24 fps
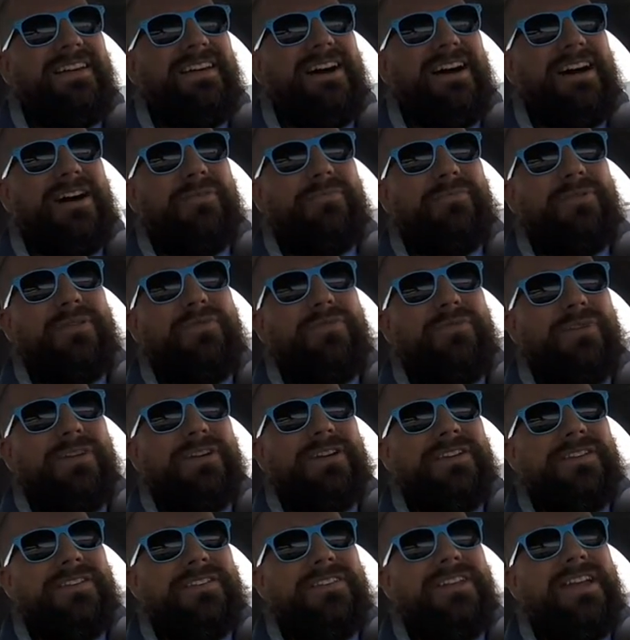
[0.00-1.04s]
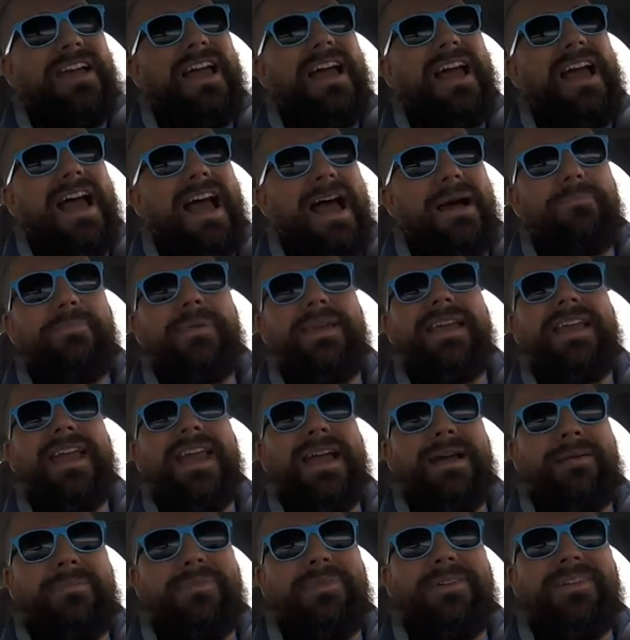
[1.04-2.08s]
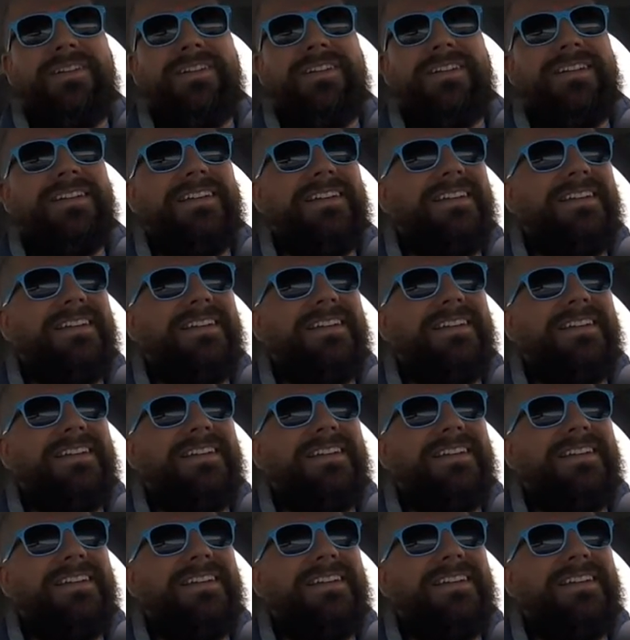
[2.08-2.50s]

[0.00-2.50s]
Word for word: I'll be one happy camper